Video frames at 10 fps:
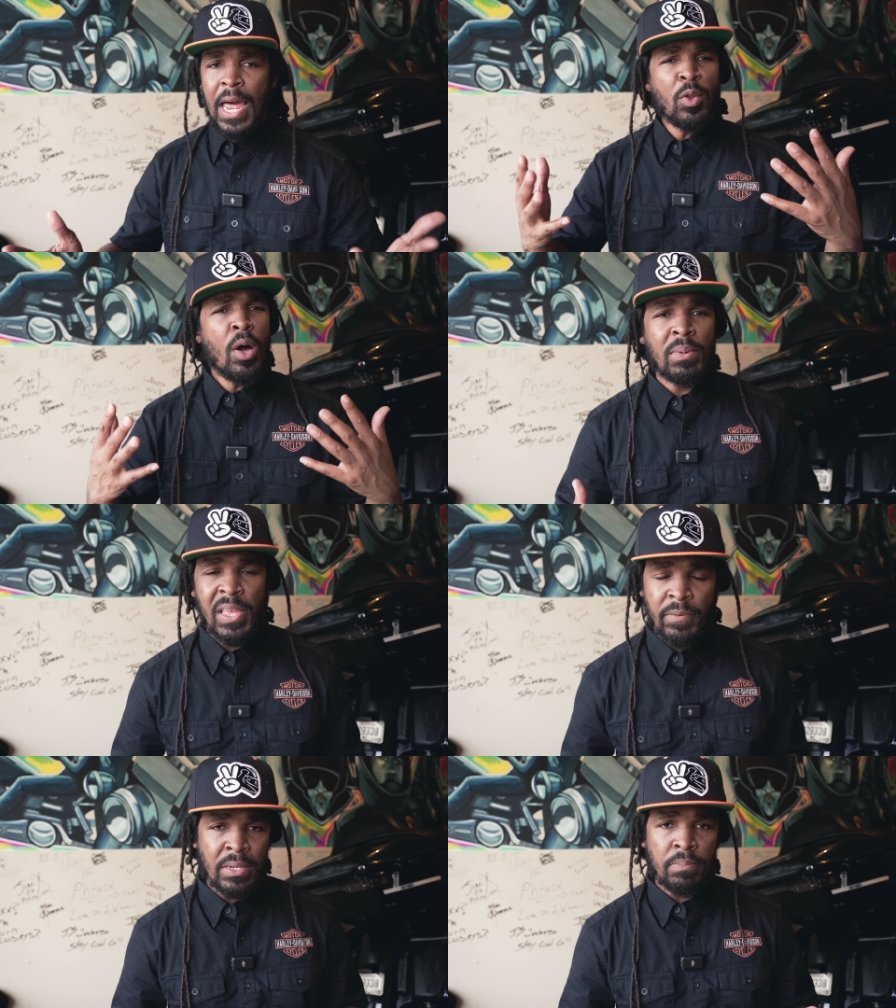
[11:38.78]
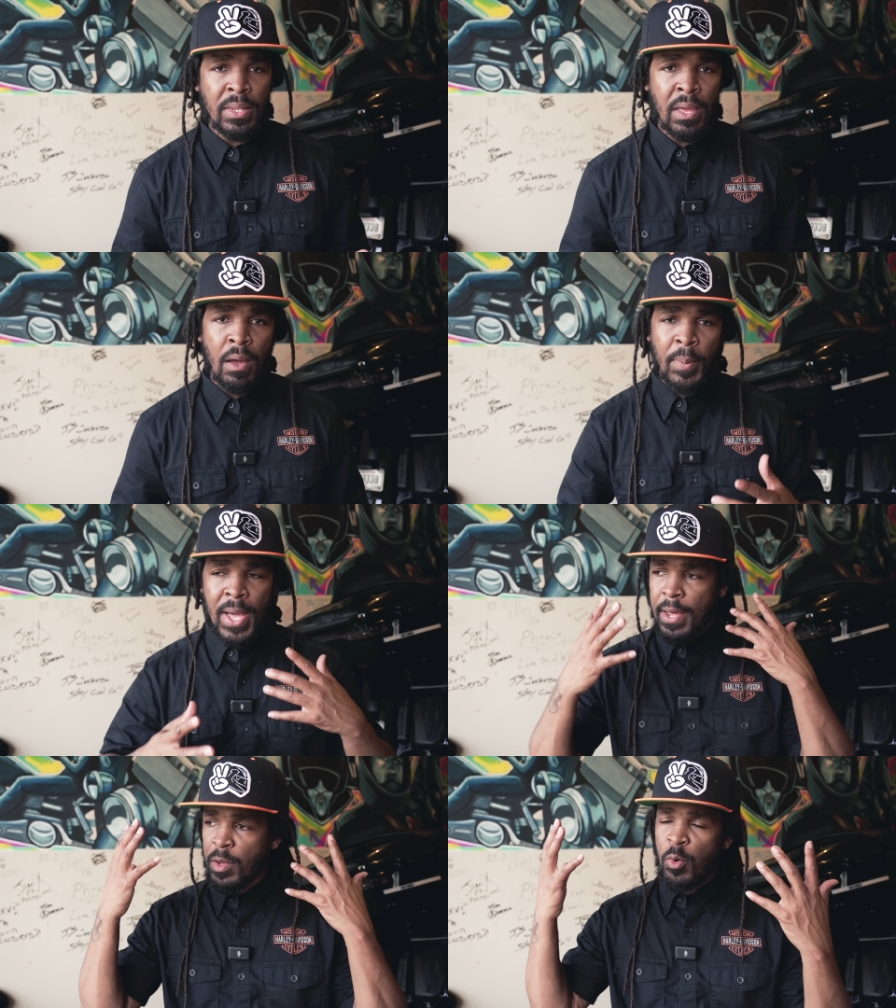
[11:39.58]
know I'm leaving something out, I'm
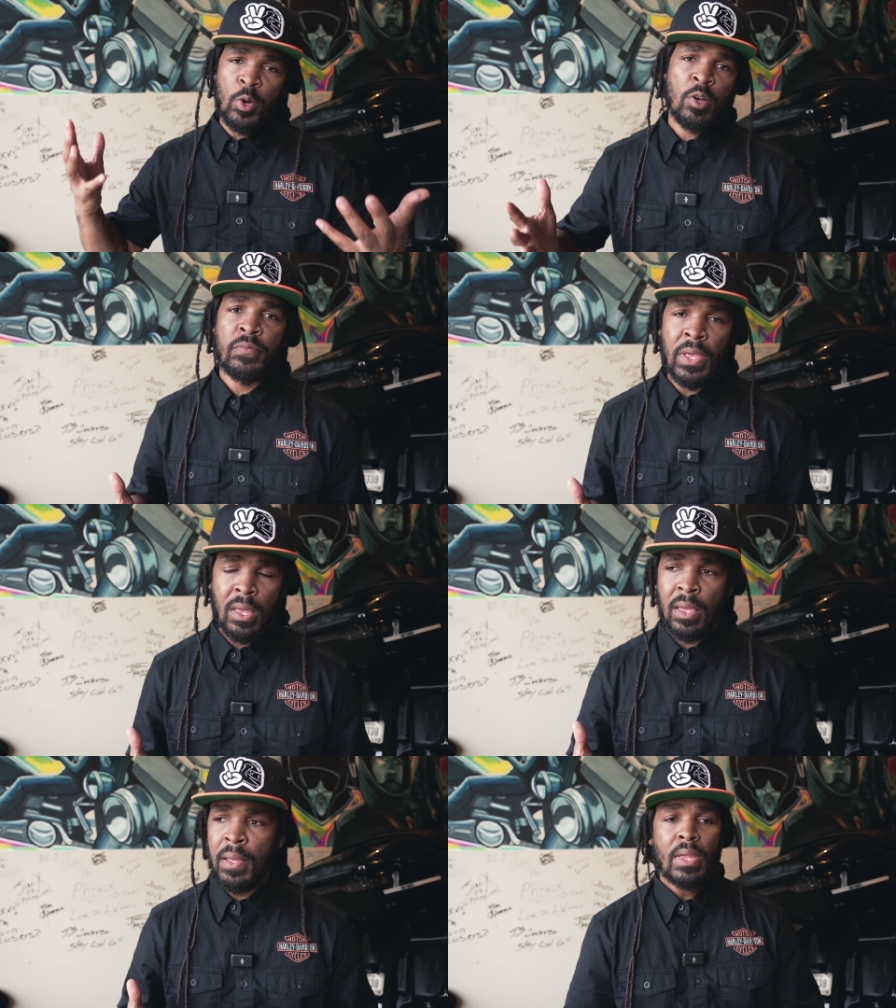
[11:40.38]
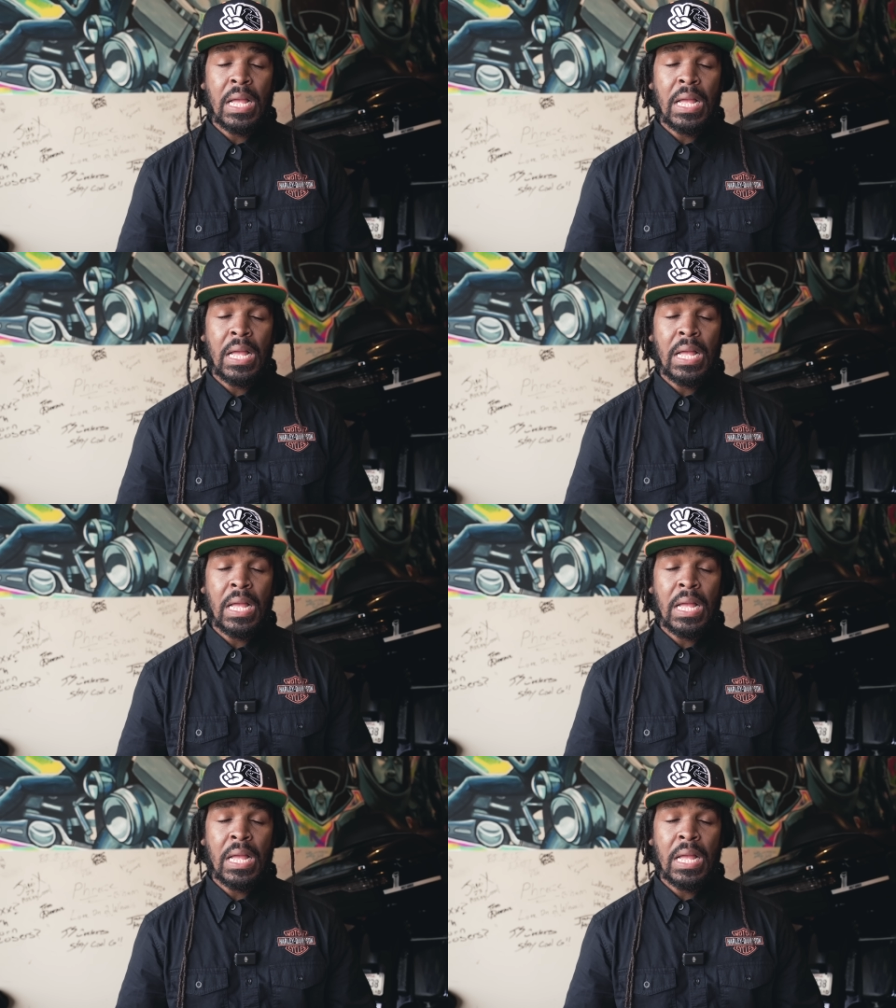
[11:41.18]
kind of going off the head.